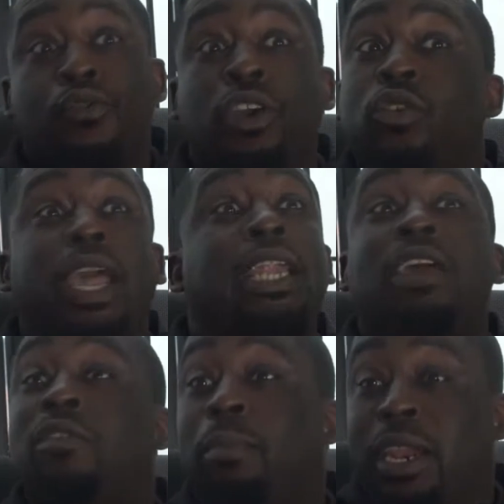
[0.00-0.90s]
Russell ain't
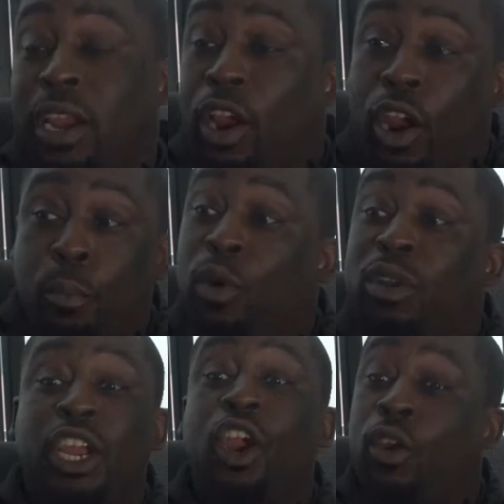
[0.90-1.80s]
never been more
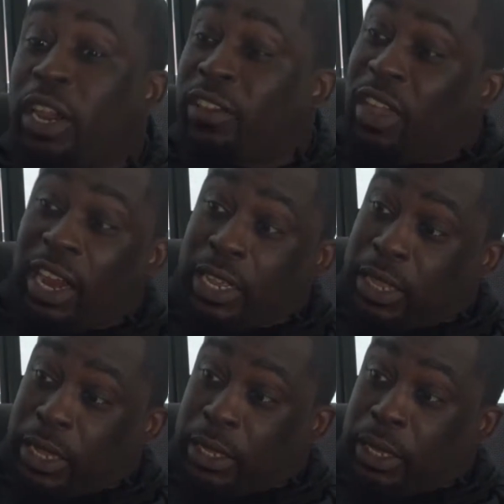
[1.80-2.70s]
than hurt in
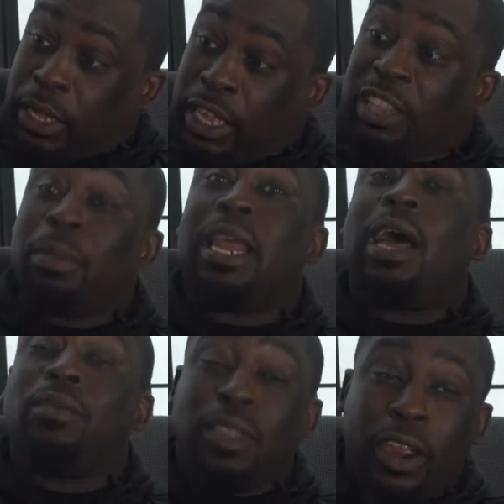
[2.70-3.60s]
anything. He's been
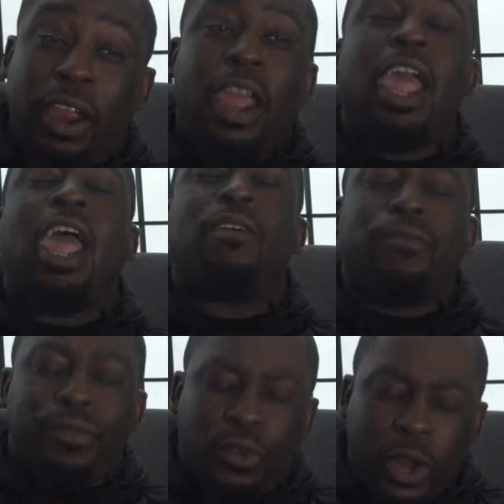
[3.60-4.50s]
out there
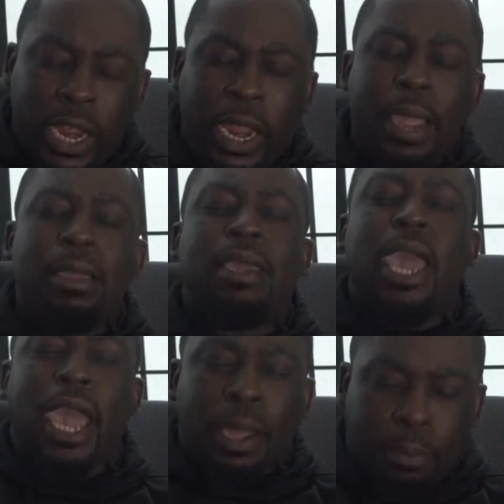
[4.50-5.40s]
every
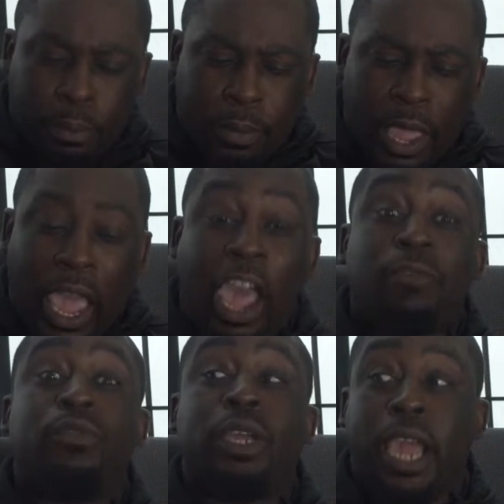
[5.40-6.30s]
game.
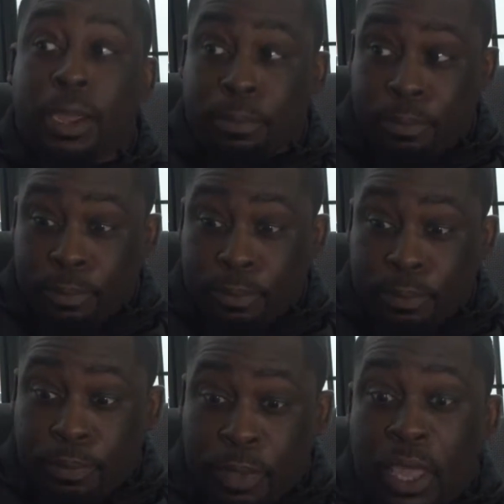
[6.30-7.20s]
Every game.
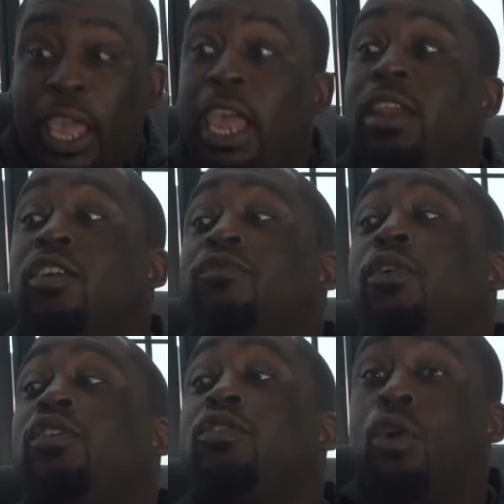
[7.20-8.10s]
And as
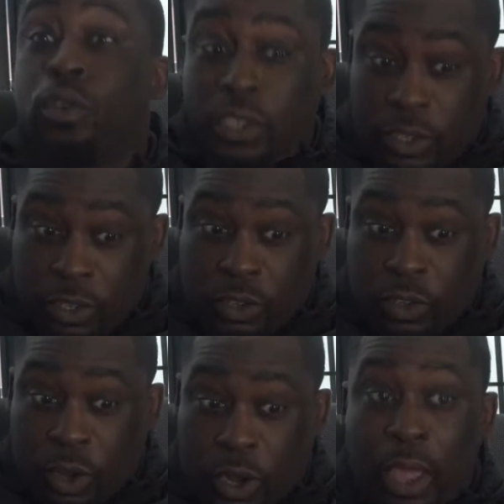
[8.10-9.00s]
far as coaching is
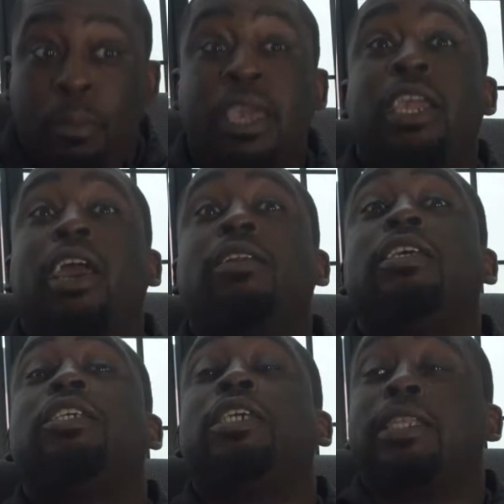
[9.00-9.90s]
concerned, Pete Carroll
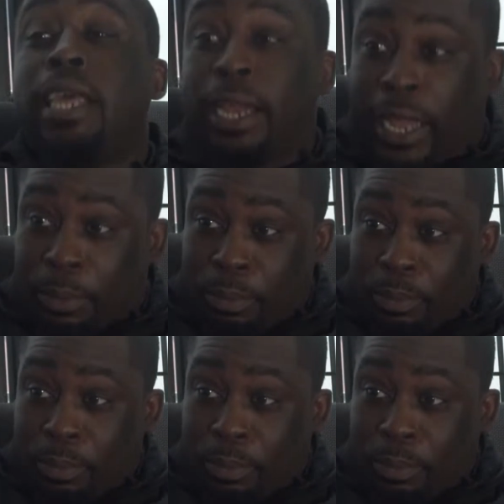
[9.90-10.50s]
needs to shut the hell up.